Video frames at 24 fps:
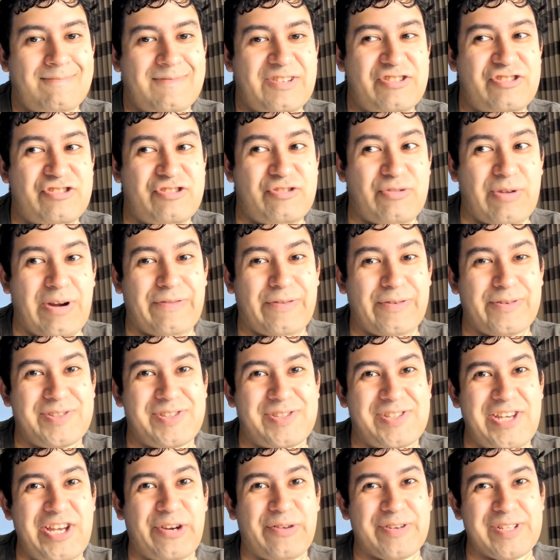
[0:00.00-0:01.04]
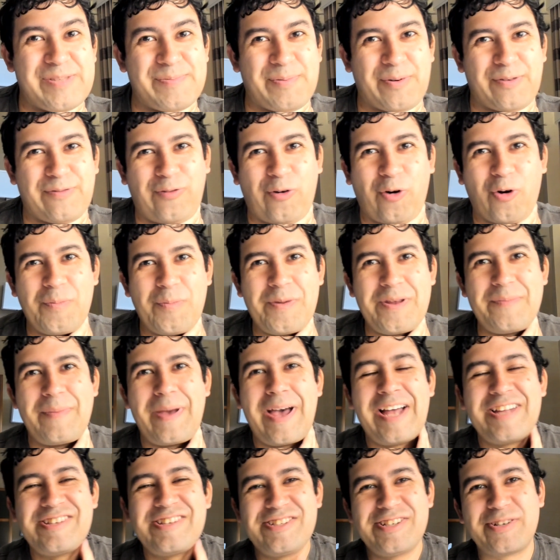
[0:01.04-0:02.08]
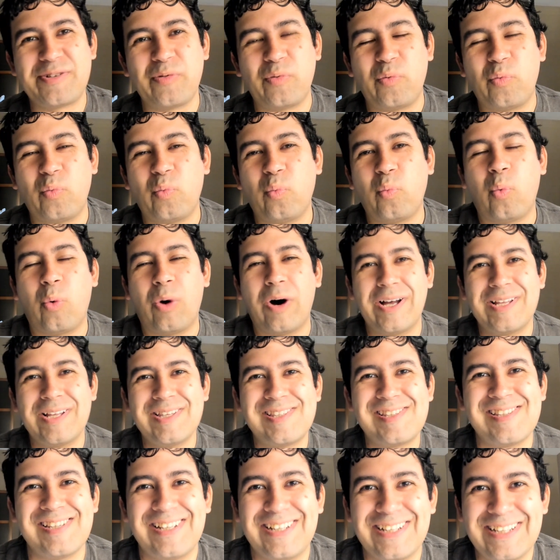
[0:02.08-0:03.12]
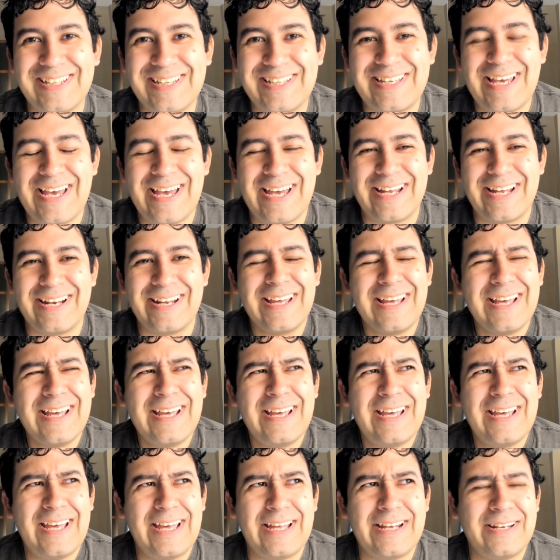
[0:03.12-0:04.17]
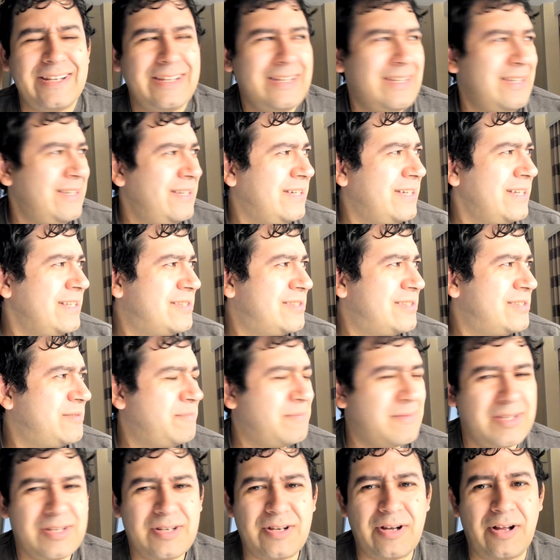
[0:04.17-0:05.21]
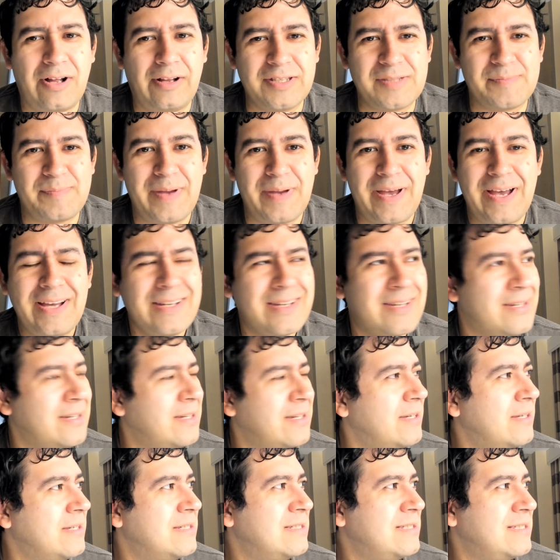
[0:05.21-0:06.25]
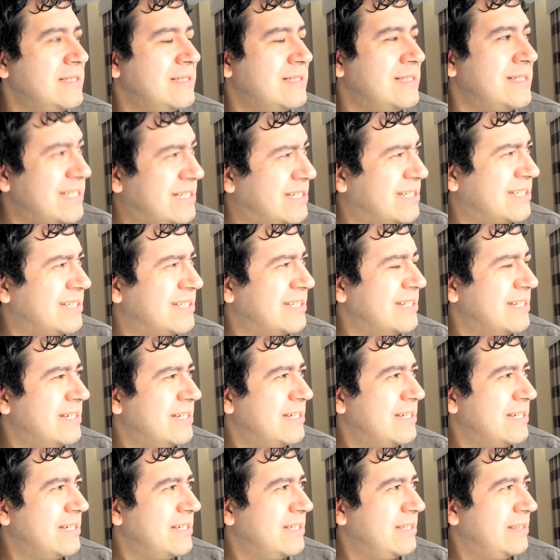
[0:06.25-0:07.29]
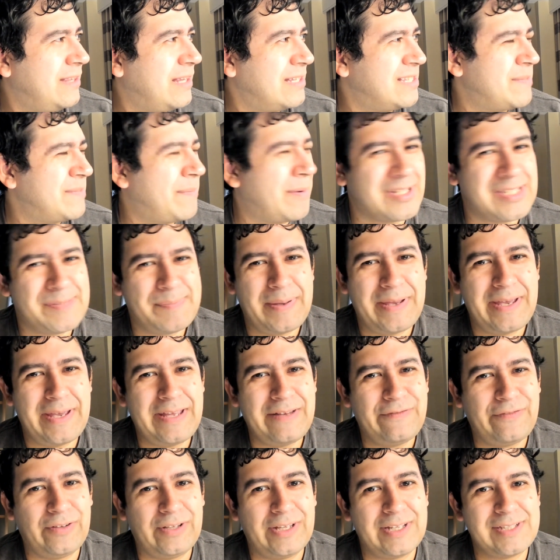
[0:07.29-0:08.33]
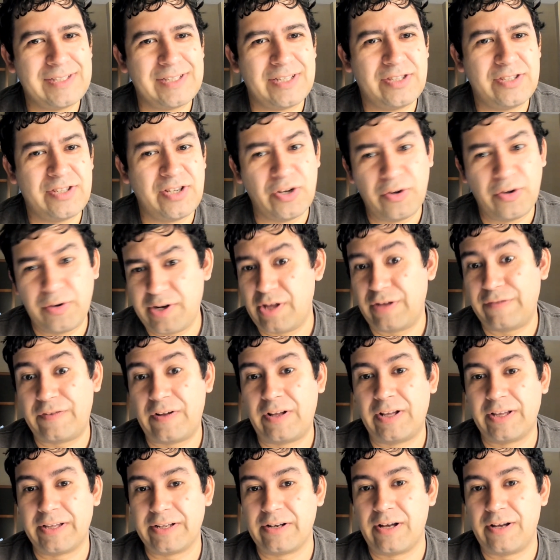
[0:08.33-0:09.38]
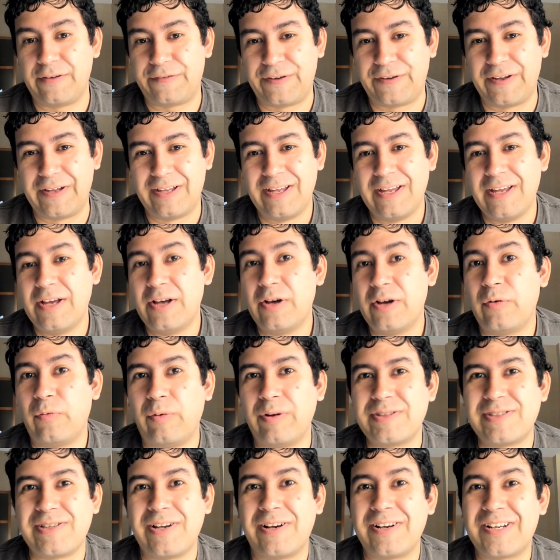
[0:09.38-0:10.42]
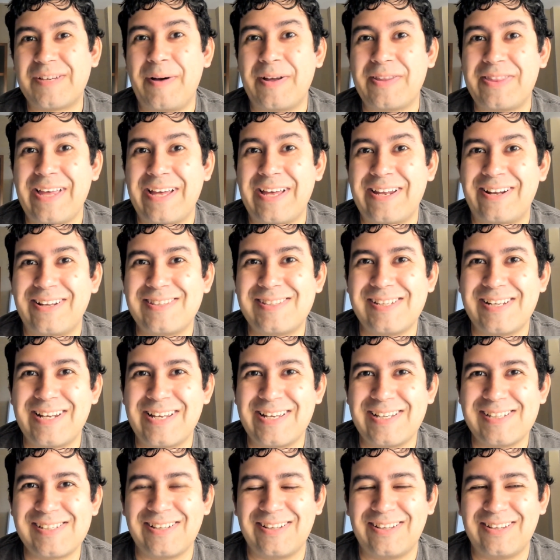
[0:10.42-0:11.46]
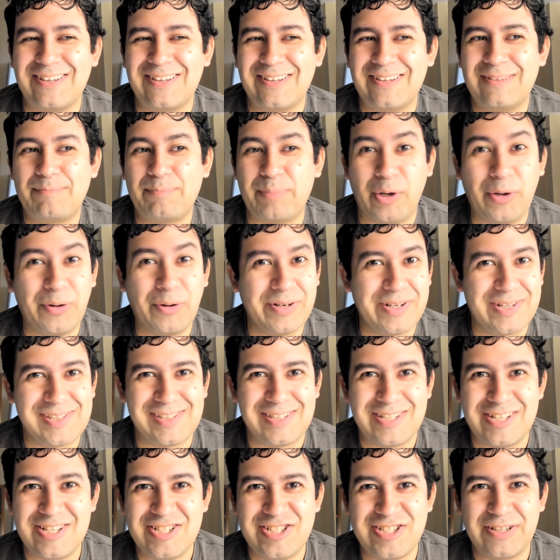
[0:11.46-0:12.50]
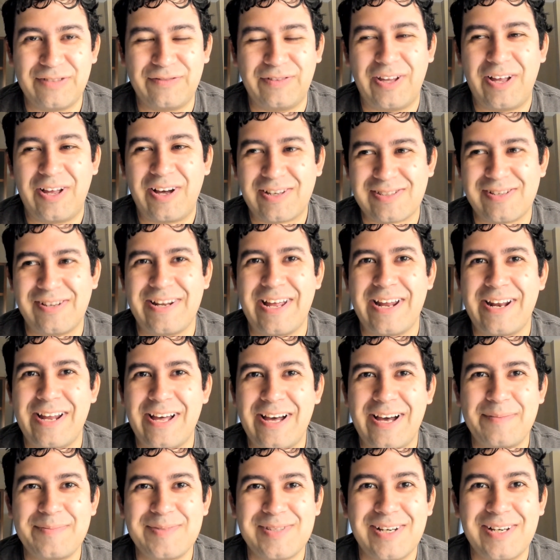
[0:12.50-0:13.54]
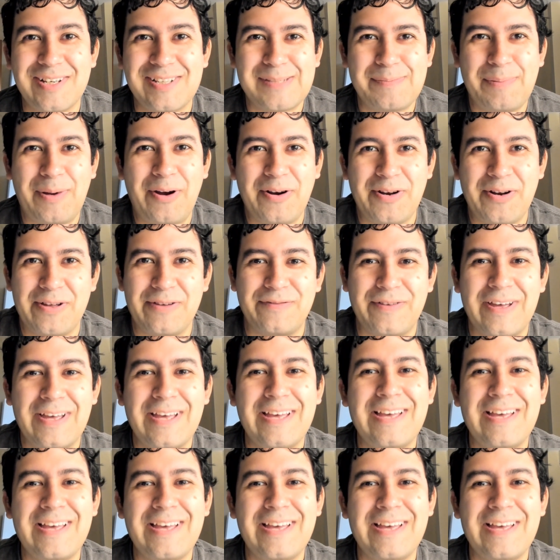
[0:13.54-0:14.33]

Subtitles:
Trevor Zegras performing magic once again, and it gets called back? Yeesh, that's about as painful as a toenail falling off. We'll talk about that on today's bonus edition of Locked On Anaheim Ducks, part of